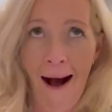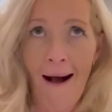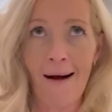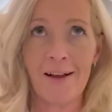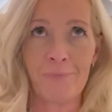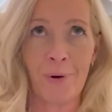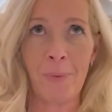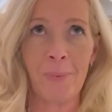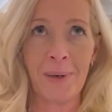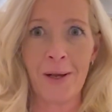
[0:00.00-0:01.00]
I've
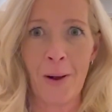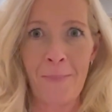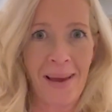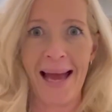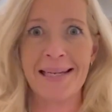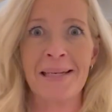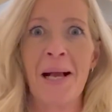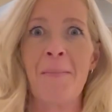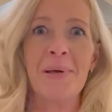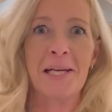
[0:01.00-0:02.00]
probably gone mad
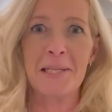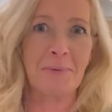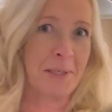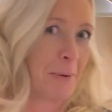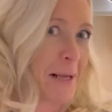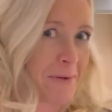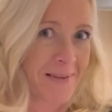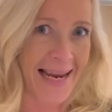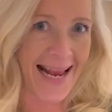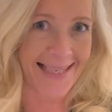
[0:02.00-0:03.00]
because we're 12
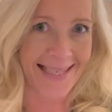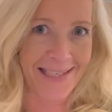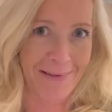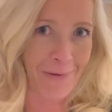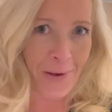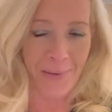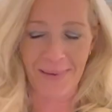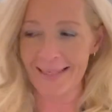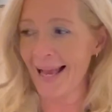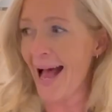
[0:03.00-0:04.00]
days into
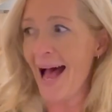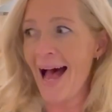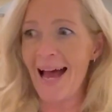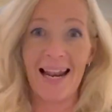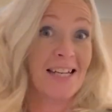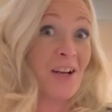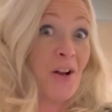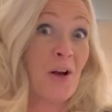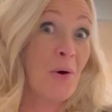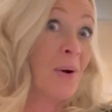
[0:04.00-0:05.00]
Vlogmas and I don't
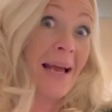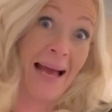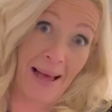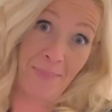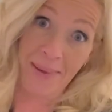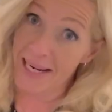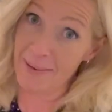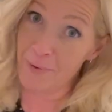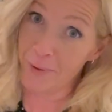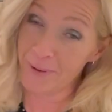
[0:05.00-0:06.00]
know who I am
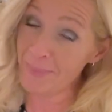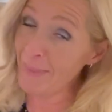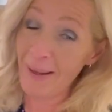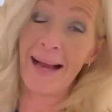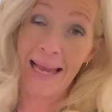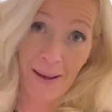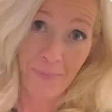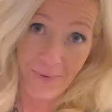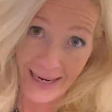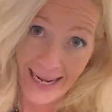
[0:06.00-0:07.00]
anymore. Maybe I am
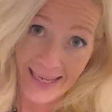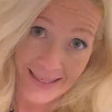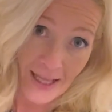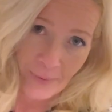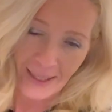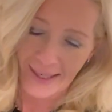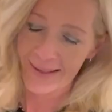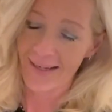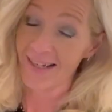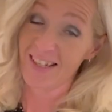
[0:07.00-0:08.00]
Renee Zellweger.
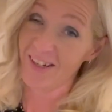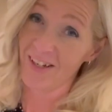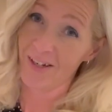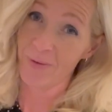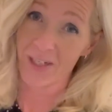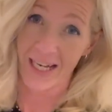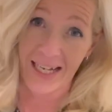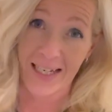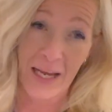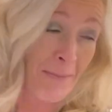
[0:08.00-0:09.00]
Shout
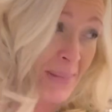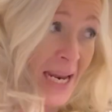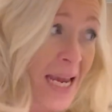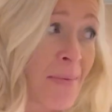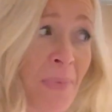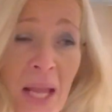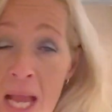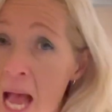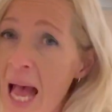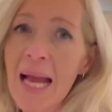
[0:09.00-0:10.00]
out Emily.
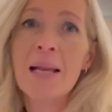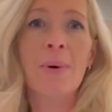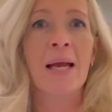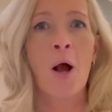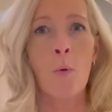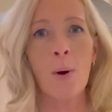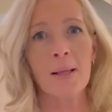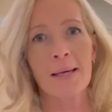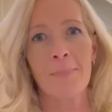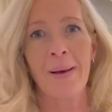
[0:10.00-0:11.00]
Anyway,
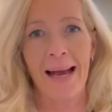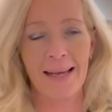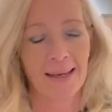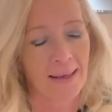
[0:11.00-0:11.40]
welcome back.